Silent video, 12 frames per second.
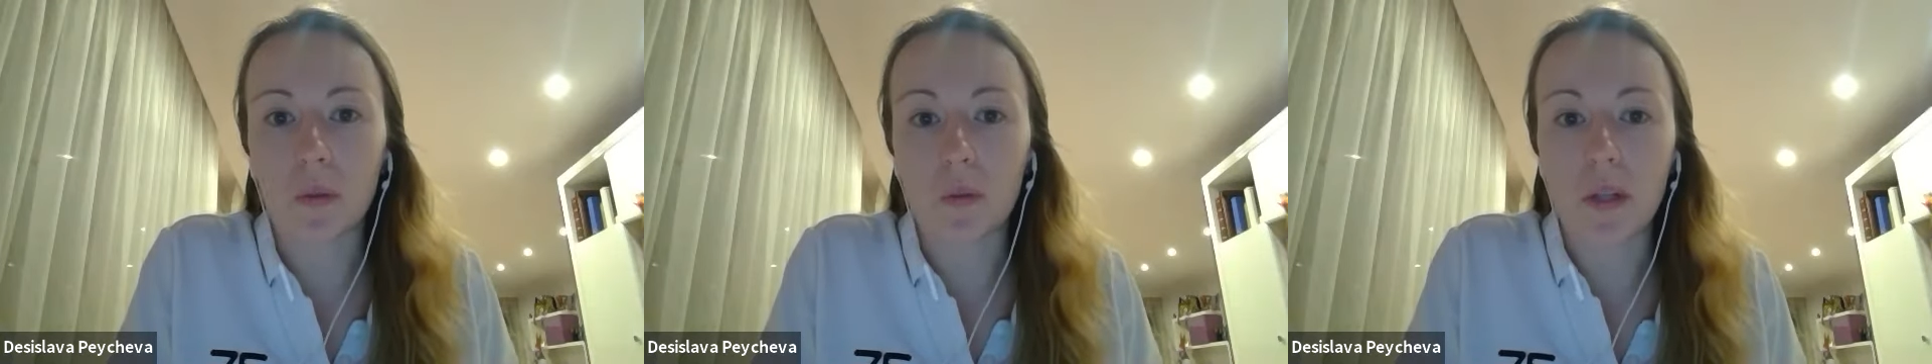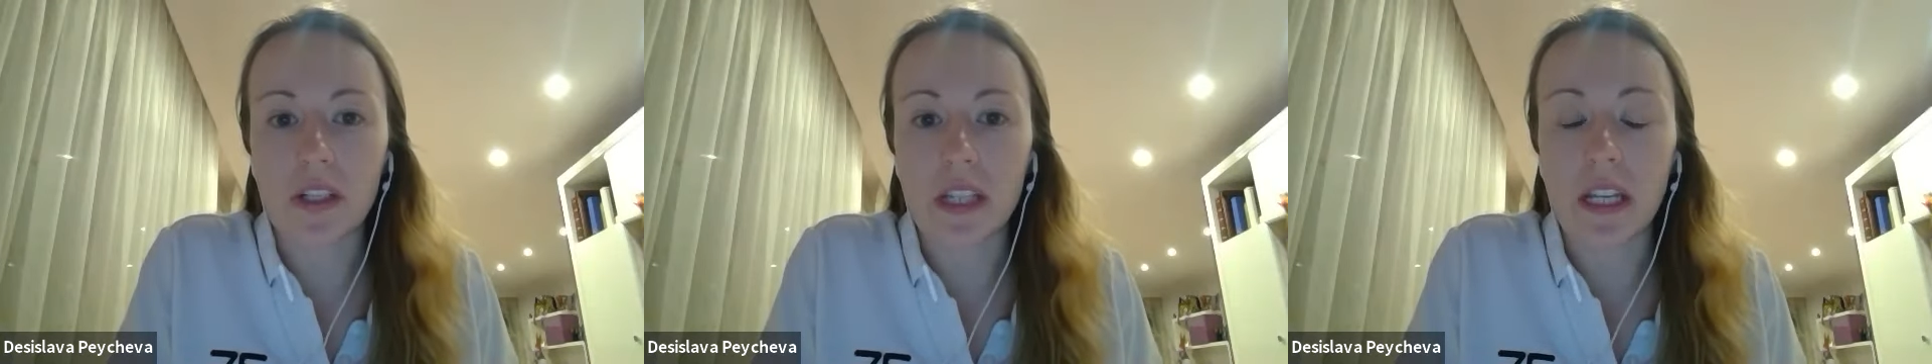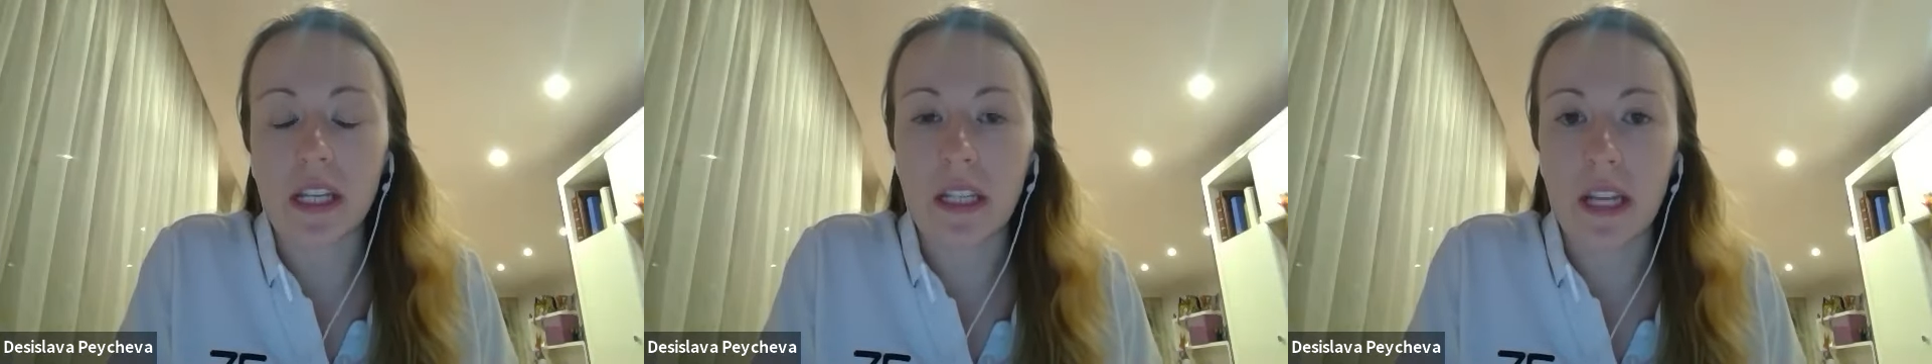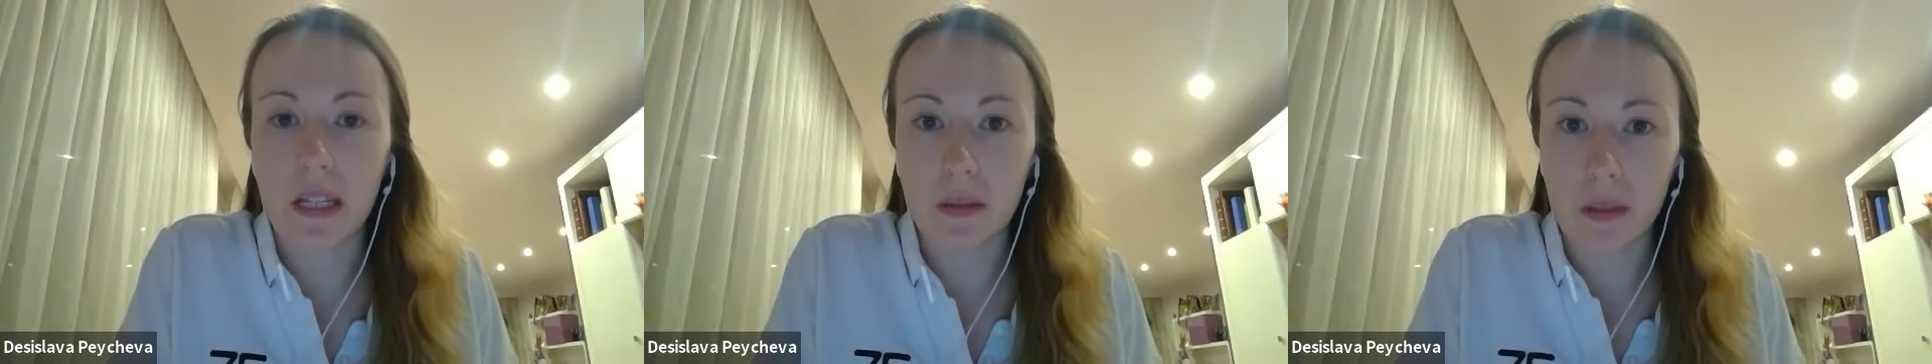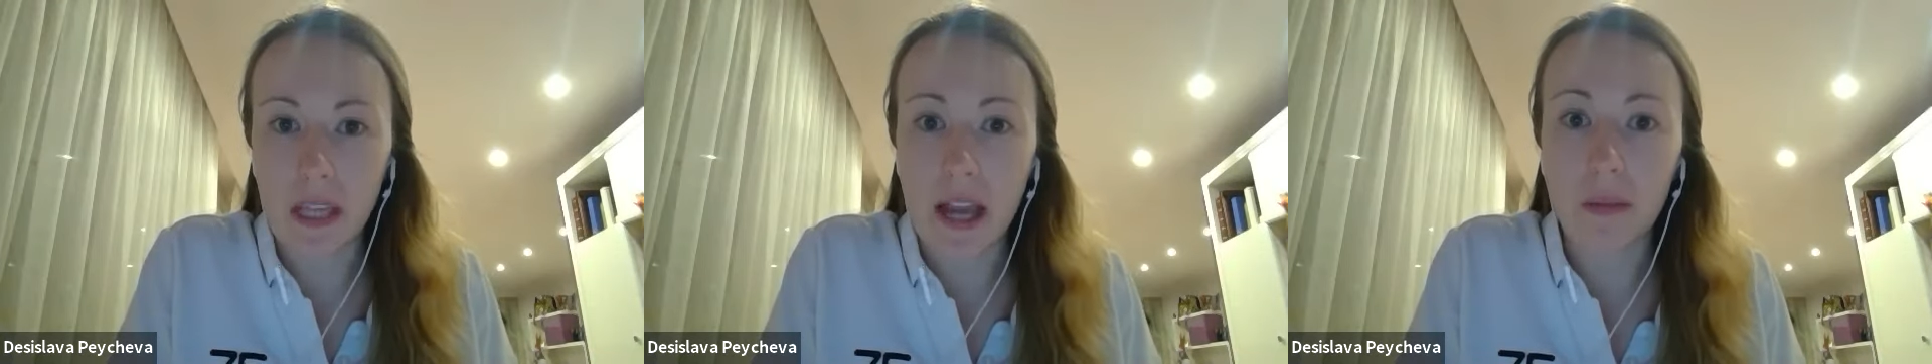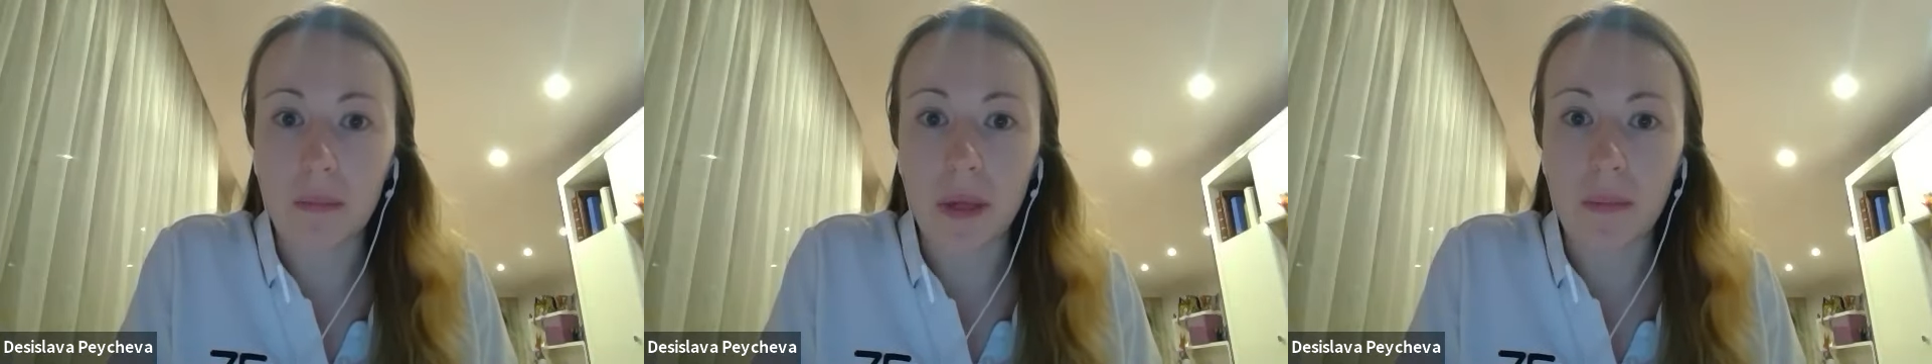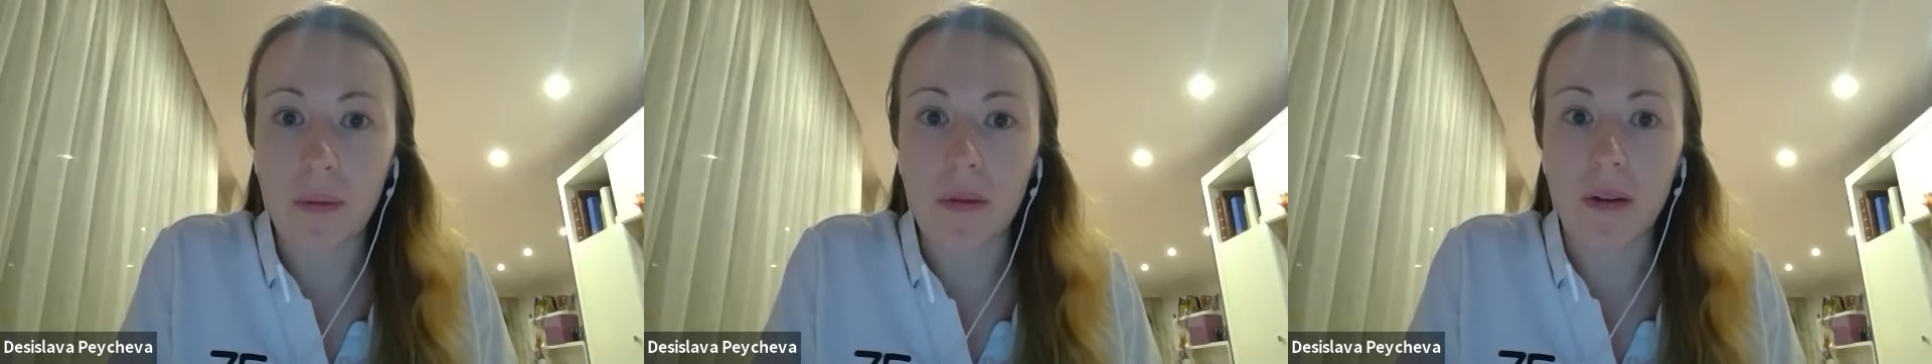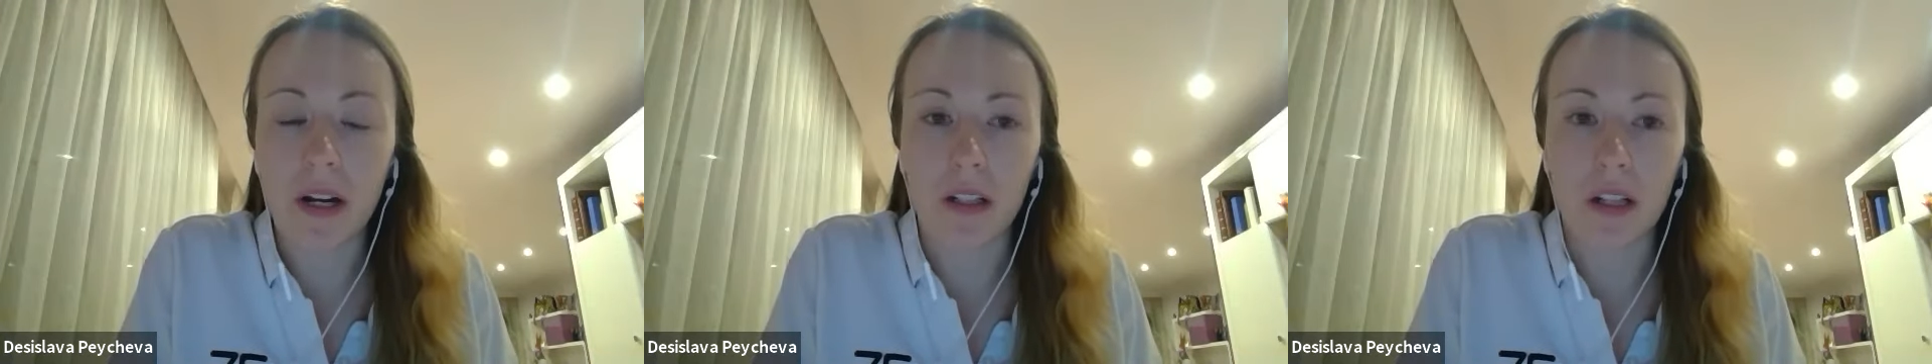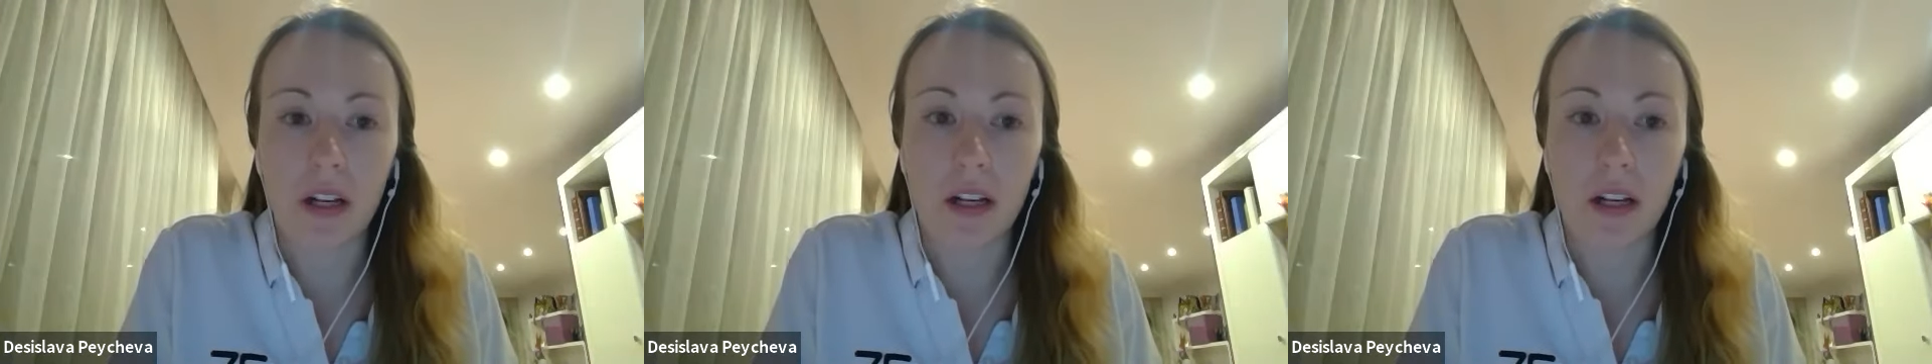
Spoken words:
what we are seeing, that young people are